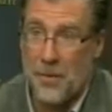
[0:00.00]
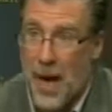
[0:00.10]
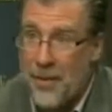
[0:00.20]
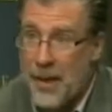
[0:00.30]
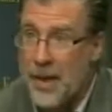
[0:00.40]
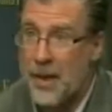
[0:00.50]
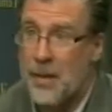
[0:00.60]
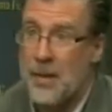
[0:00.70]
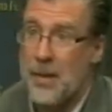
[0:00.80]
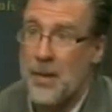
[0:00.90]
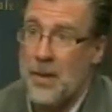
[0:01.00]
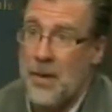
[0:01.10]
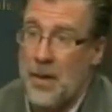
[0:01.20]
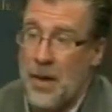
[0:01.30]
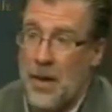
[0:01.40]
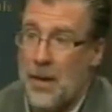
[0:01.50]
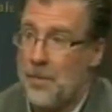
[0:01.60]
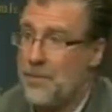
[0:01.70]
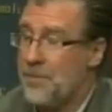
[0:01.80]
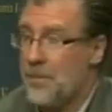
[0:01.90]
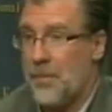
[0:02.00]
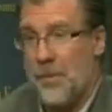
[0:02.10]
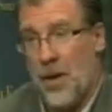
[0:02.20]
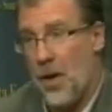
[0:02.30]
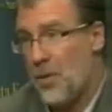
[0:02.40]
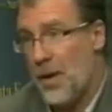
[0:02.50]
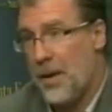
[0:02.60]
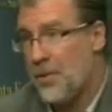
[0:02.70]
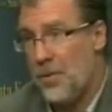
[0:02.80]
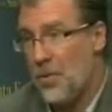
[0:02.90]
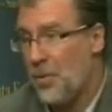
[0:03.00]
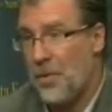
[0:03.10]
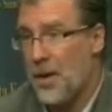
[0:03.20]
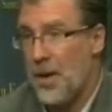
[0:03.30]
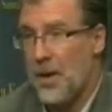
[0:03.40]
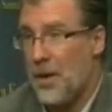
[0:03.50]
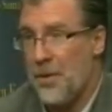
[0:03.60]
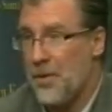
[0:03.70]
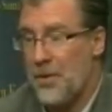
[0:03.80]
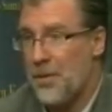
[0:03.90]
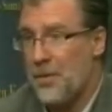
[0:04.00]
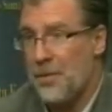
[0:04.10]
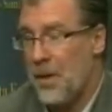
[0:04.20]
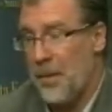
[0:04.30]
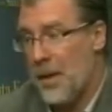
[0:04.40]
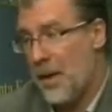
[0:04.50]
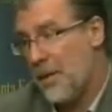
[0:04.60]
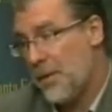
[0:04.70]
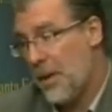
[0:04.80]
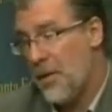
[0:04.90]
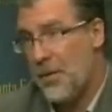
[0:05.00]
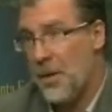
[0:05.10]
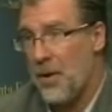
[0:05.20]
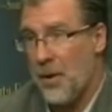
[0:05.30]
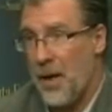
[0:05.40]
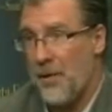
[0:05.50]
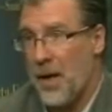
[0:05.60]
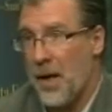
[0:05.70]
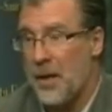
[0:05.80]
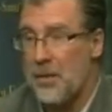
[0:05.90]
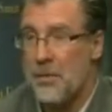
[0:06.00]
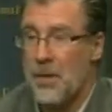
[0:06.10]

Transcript: poverty, hungry children and adults who, I mean, they go to sleep hungry every night.